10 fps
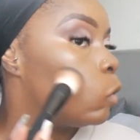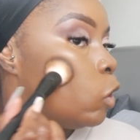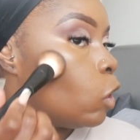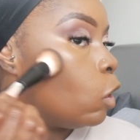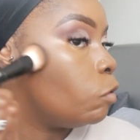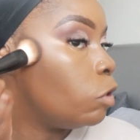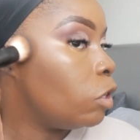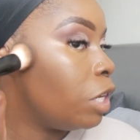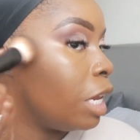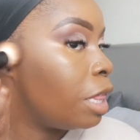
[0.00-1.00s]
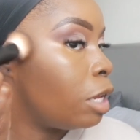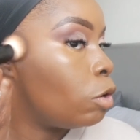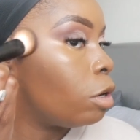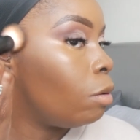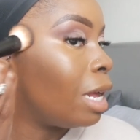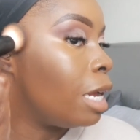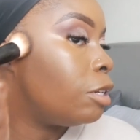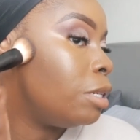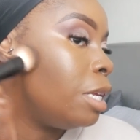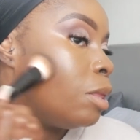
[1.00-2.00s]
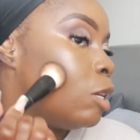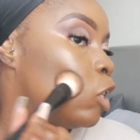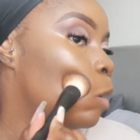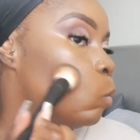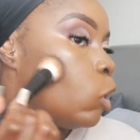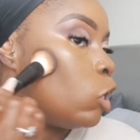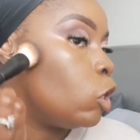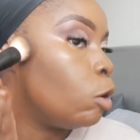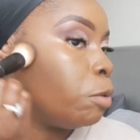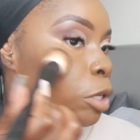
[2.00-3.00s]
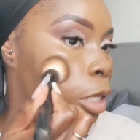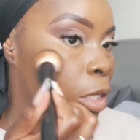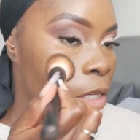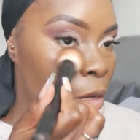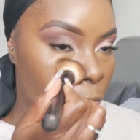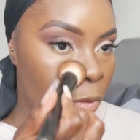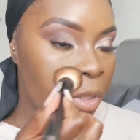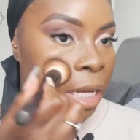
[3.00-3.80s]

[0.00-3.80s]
You know, if you see anything you don't like, just neaten things up. This is your opportunity to do it before we